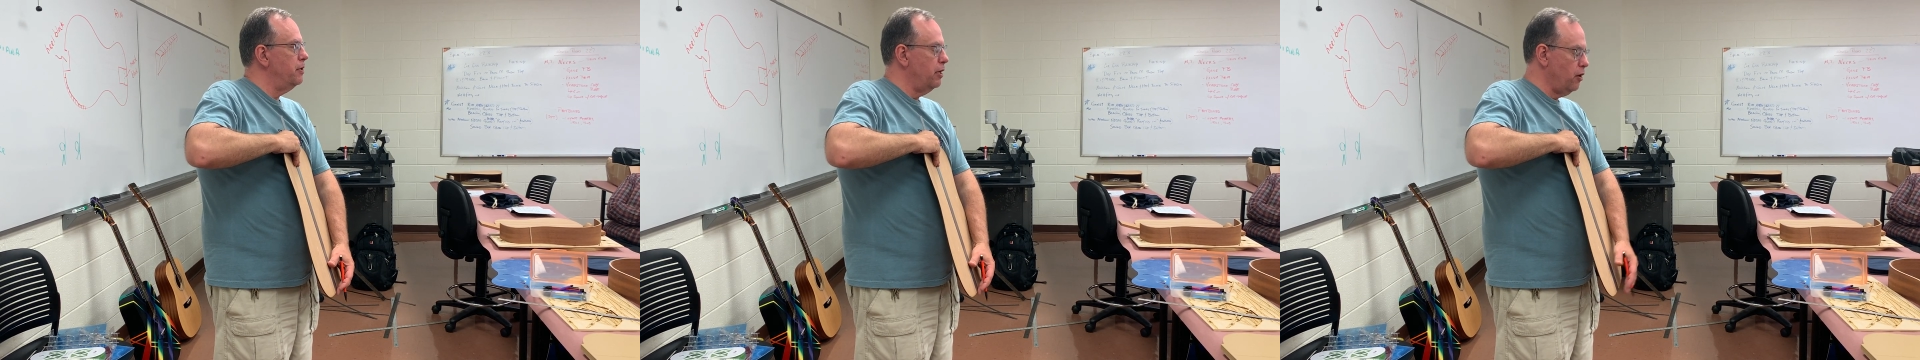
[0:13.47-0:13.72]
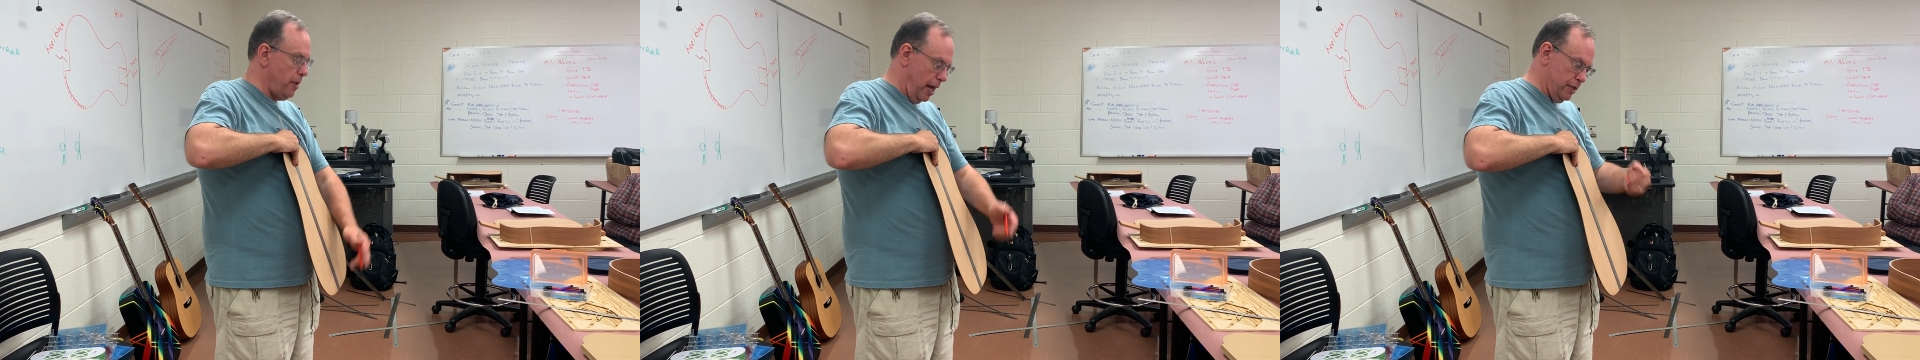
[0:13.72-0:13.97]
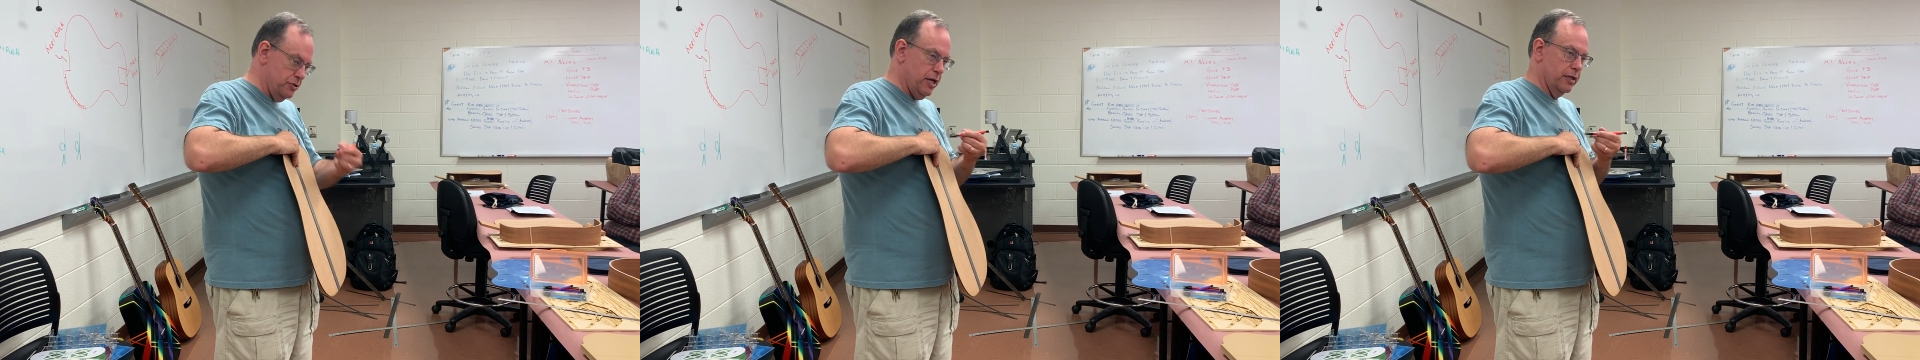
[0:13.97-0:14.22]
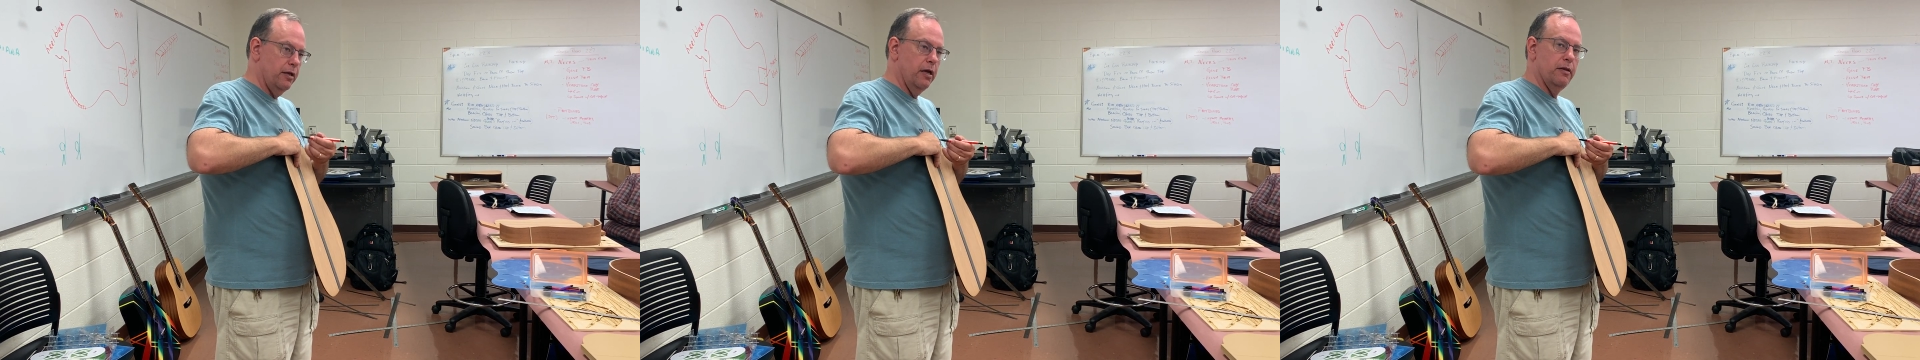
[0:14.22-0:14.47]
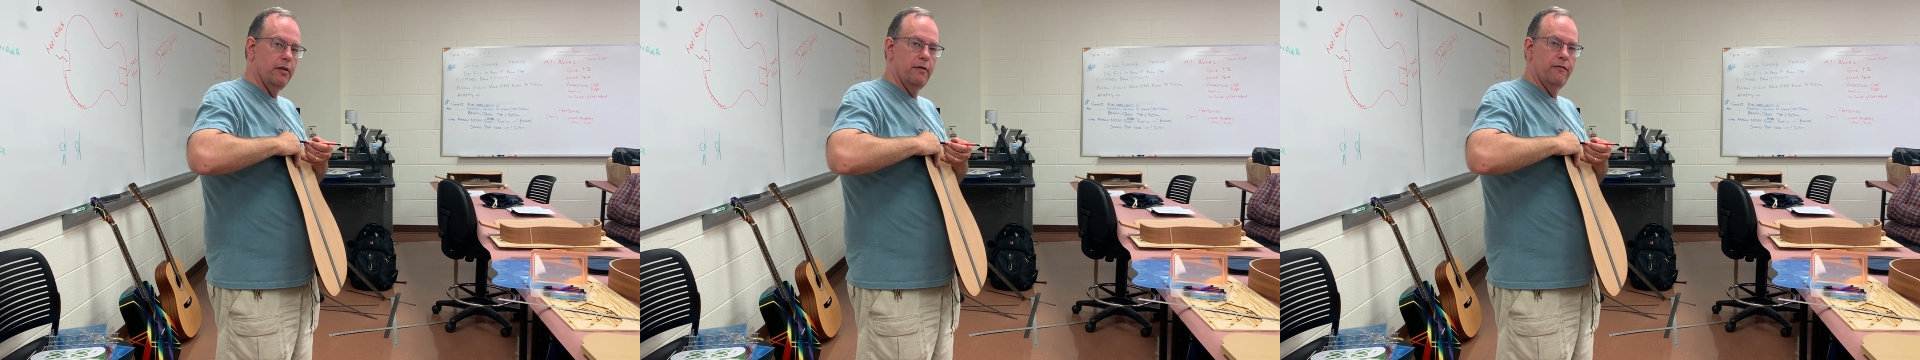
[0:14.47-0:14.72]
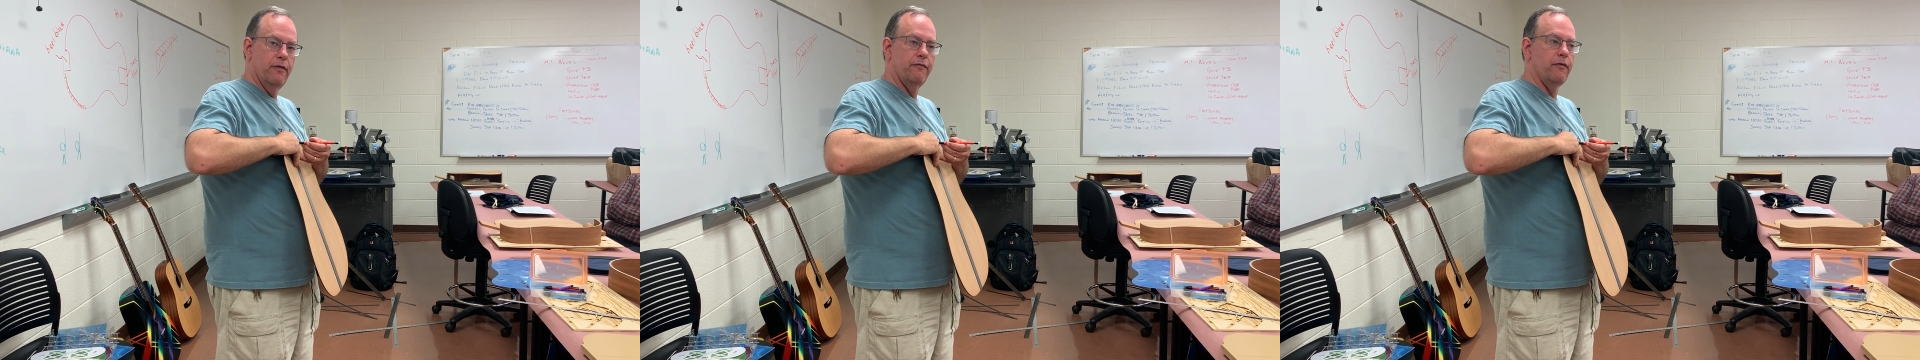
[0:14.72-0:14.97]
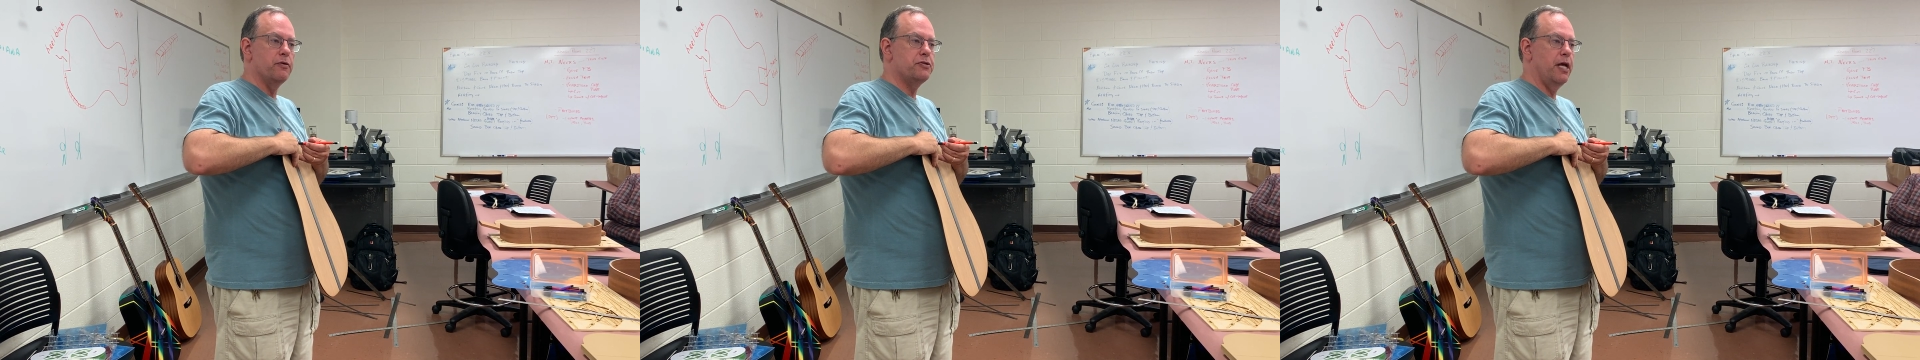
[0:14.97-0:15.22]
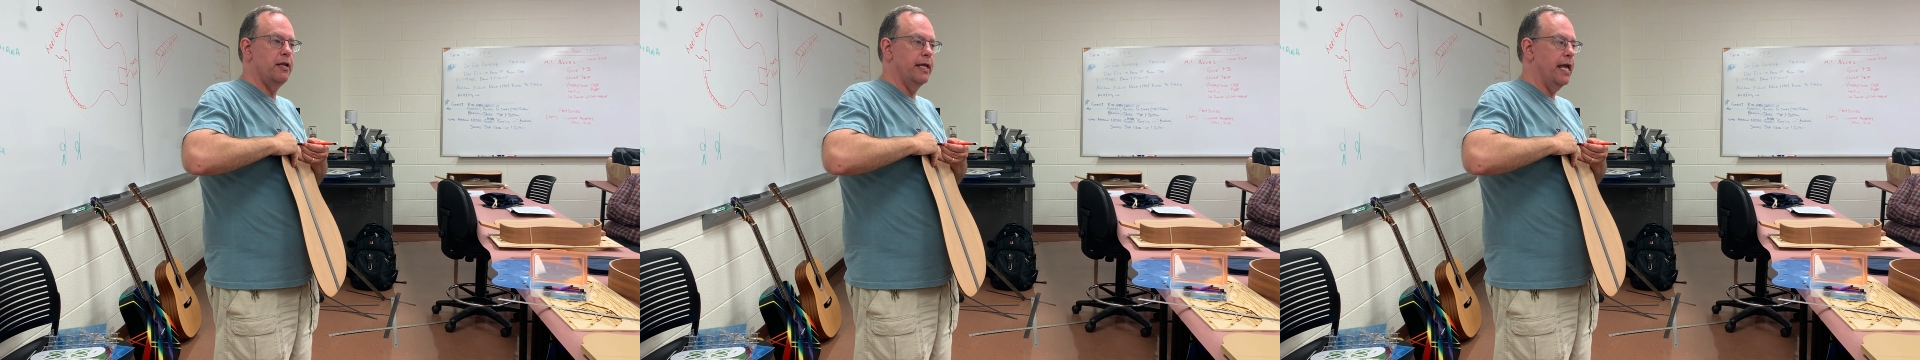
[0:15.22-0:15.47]
I go back and check the first
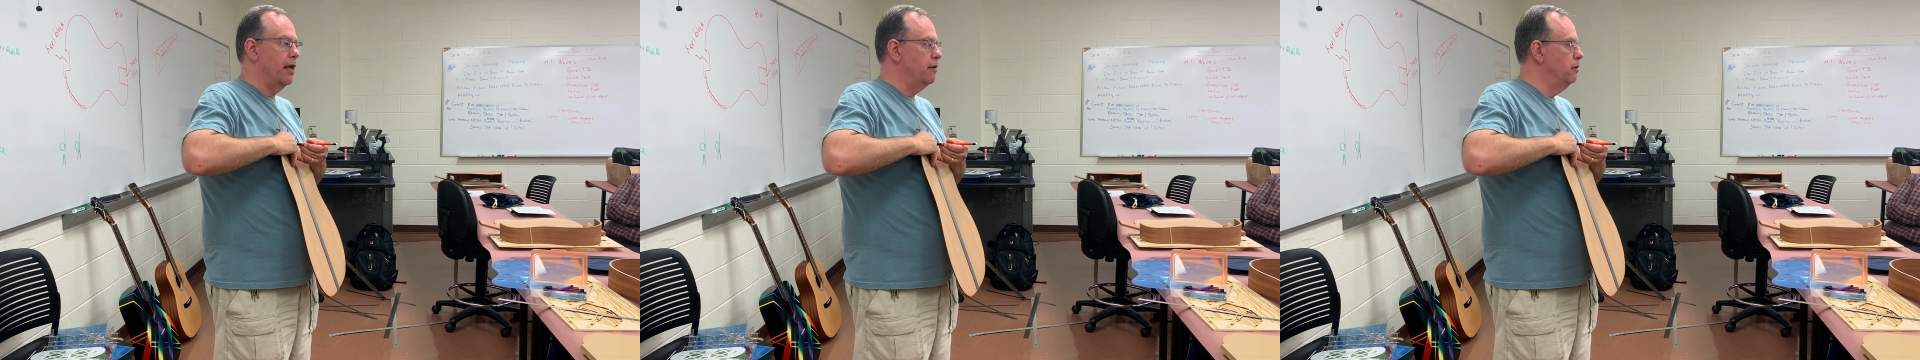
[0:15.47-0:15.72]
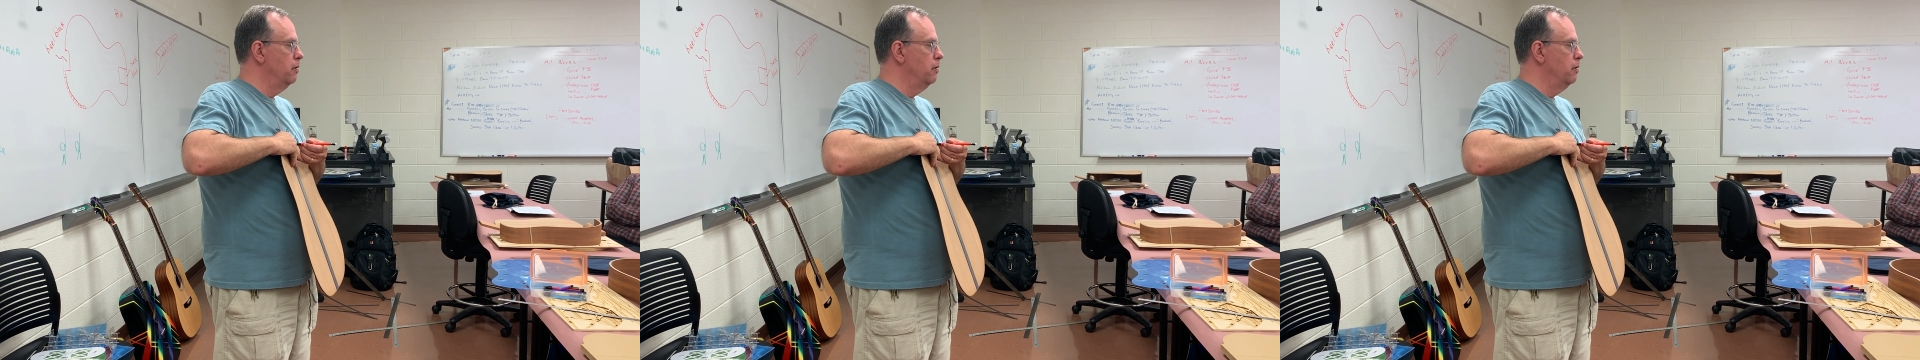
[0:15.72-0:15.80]
end again.